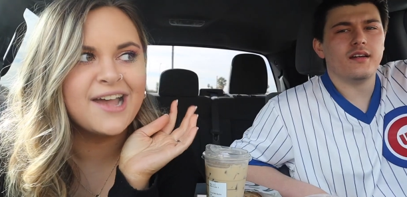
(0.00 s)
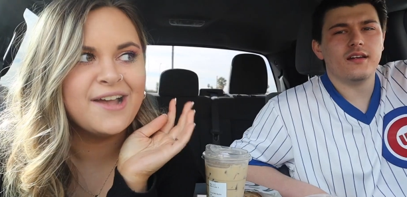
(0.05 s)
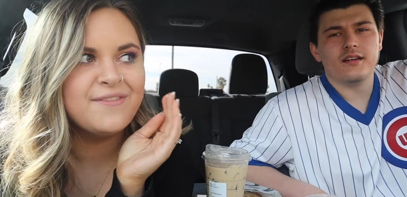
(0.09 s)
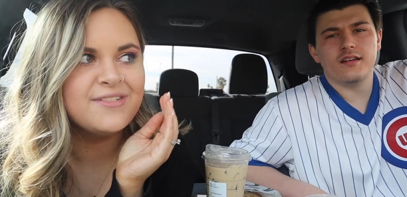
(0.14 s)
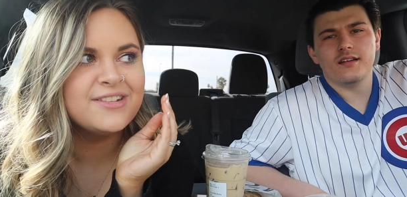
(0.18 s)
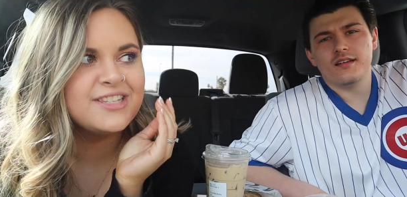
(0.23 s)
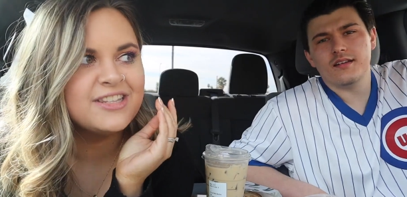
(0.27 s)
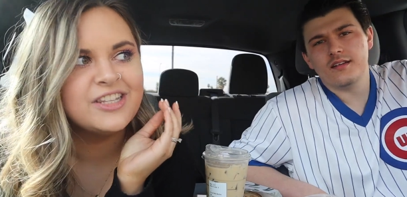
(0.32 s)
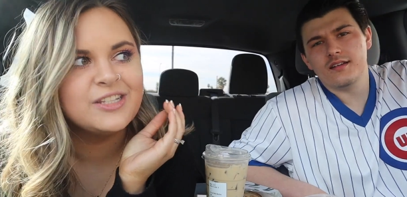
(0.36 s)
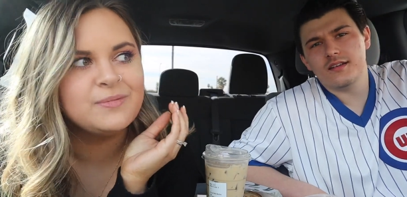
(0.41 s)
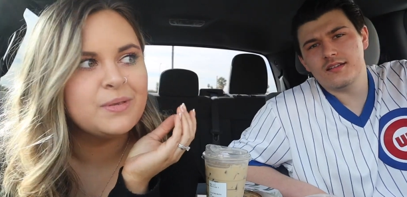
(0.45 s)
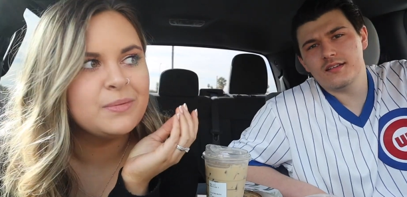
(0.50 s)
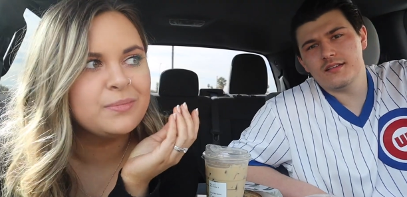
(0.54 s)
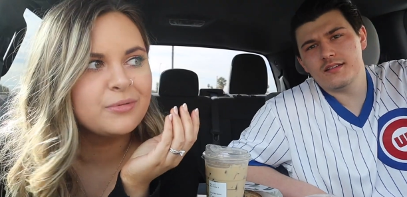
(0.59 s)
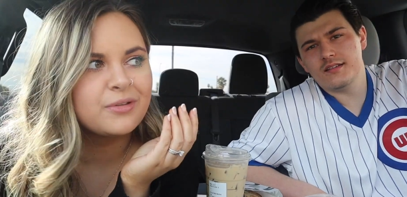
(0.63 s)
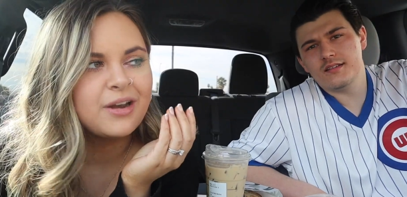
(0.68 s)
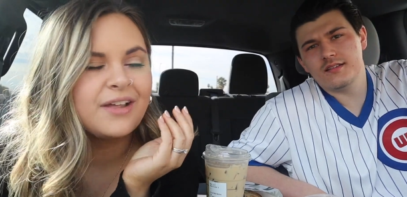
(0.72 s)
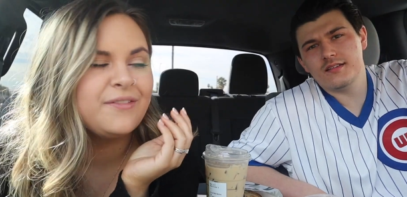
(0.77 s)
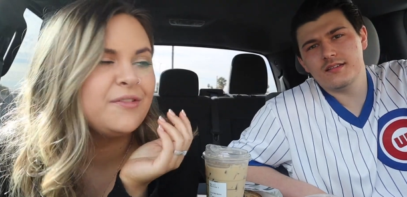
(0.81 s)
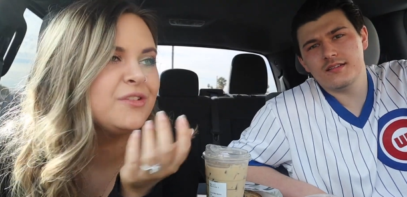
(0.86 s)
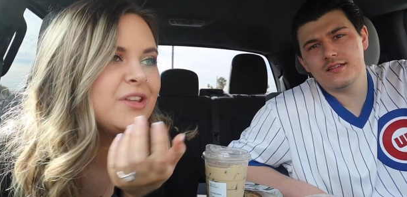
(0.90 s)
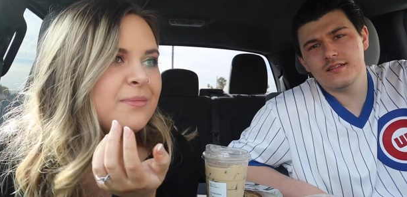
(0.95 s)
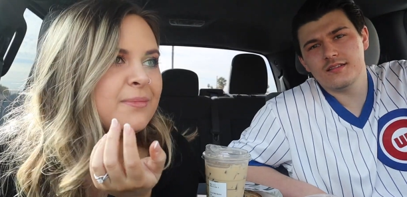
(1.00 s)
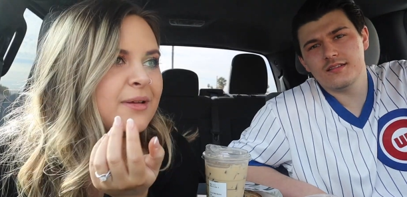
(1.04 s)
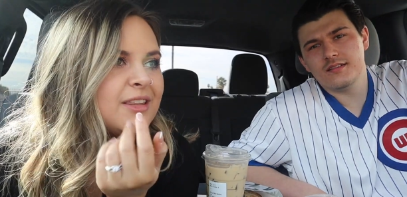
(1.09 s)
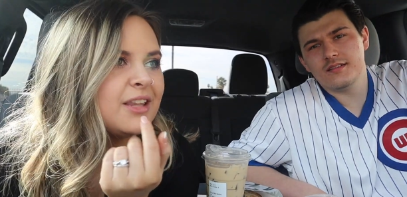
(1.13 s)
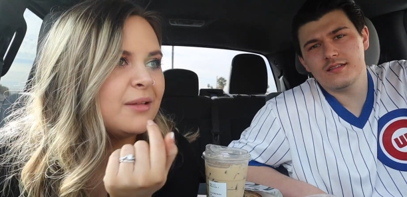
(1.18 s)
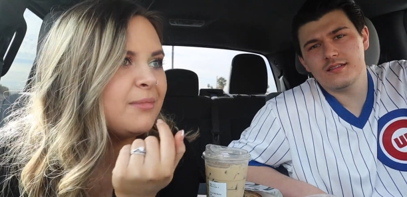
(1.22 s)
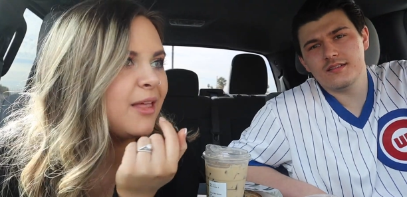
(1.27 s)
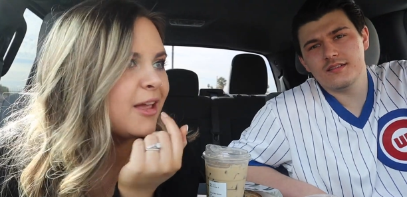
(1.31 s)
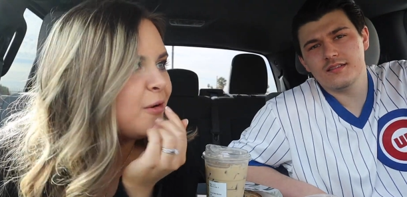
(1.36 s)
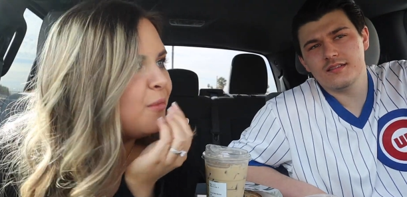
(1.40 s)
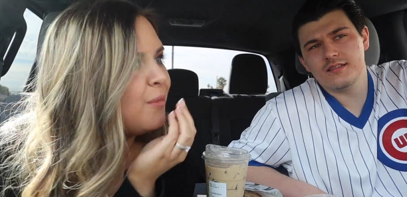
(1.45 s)
Speaker 1: I haven't seen these people and I've only
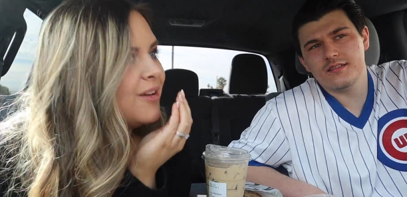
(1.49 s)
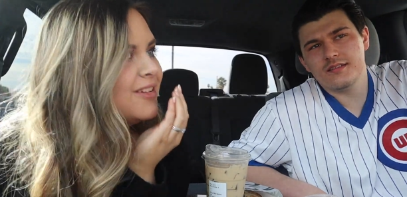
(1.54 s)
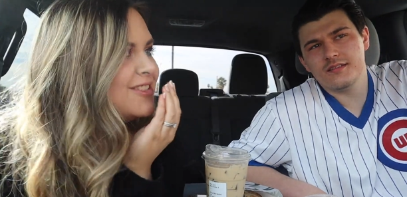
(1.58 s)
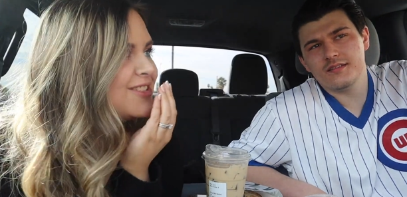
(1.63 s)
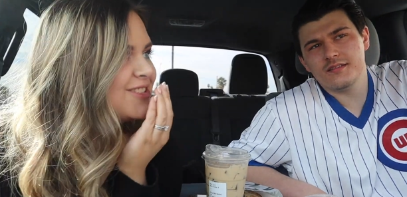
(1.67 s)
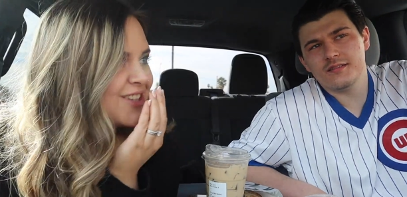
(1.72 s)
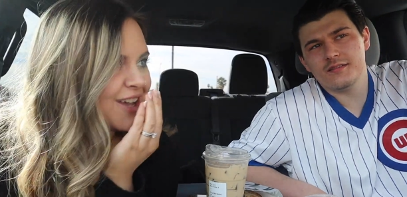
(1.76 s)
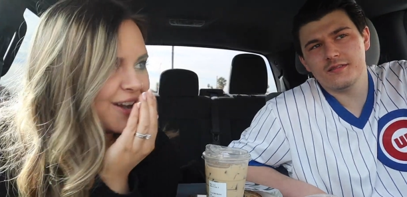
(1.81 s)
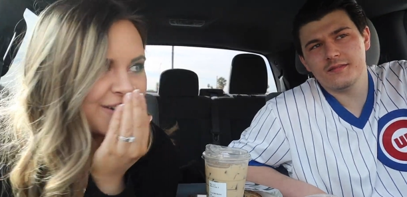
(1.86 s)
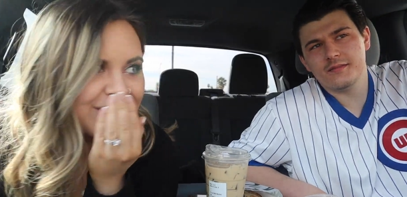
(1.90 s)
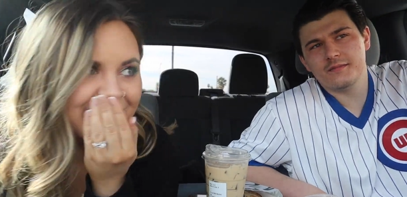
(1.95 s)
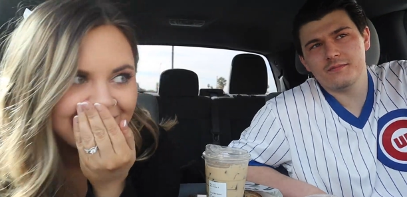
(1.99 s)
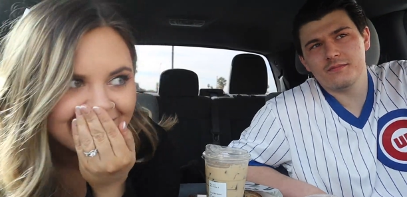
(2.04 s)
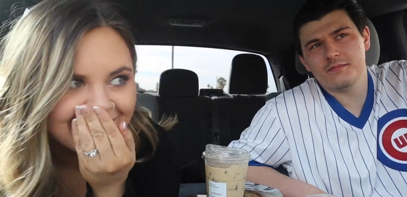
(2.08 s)
met them like once. So